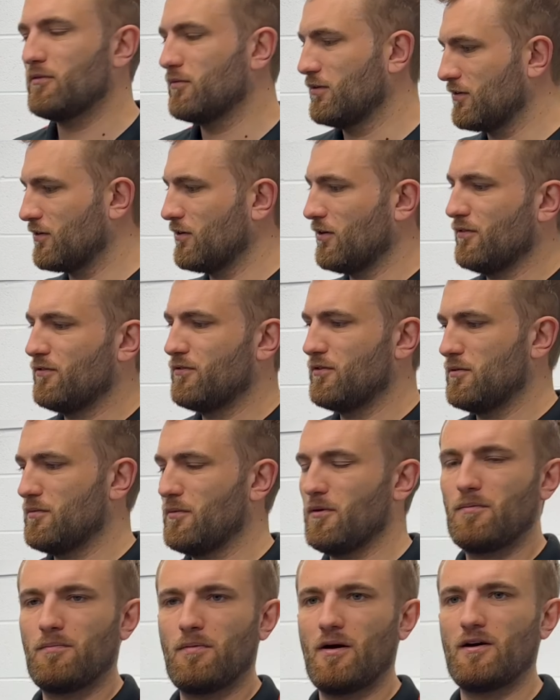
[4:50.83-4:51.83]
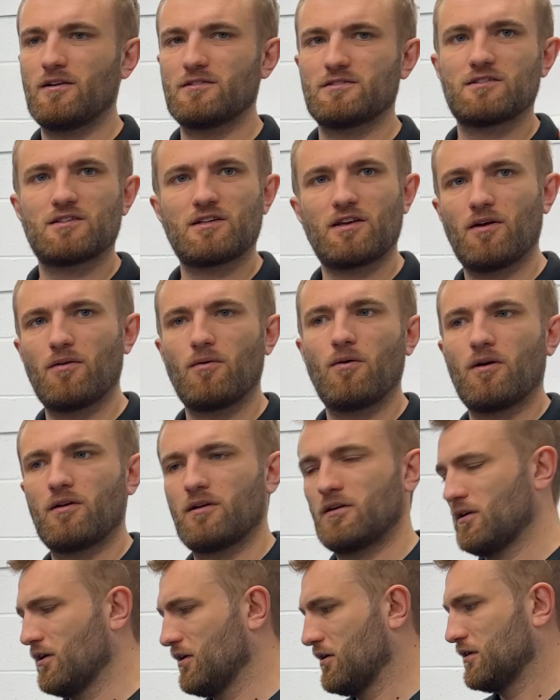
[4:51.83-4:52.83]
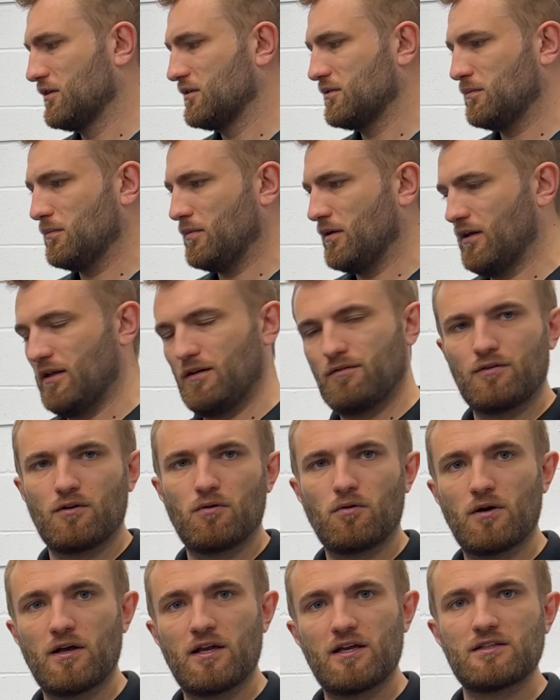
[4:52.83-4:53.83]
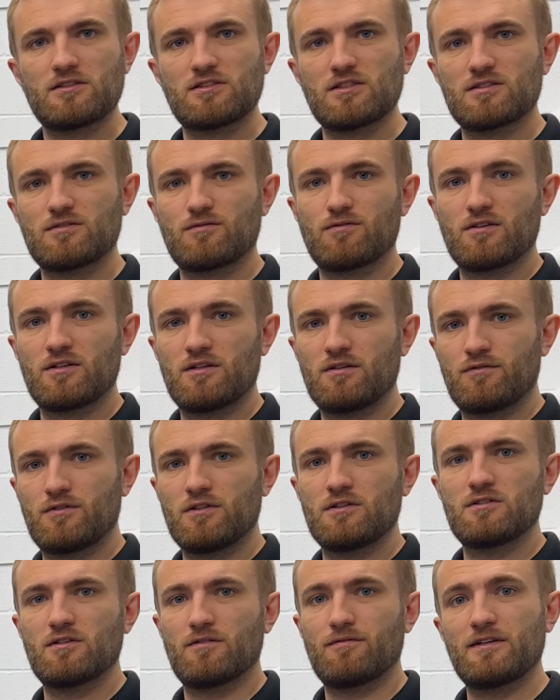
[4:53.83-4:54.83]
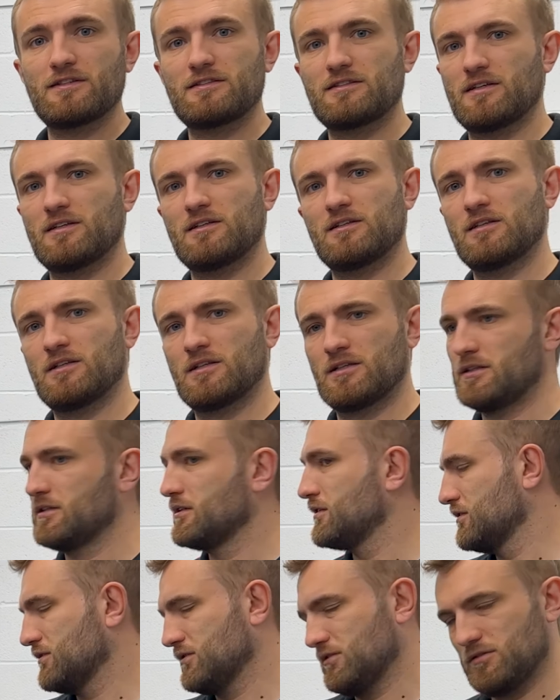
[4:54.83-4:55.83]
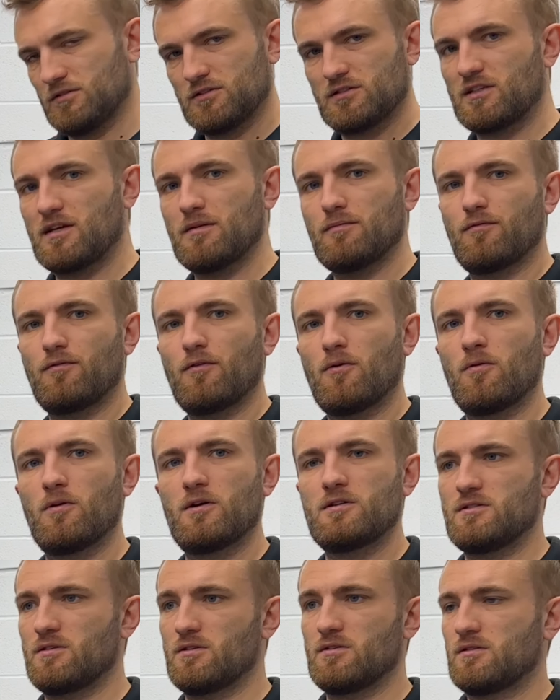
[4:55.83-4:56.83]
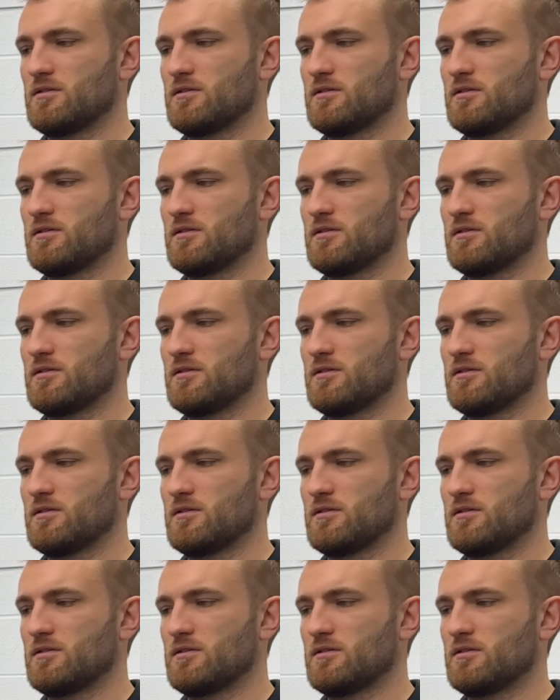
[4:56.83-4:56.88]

We've got a few more parts to go on. If you're here just for a diffuser fitting, skip forward.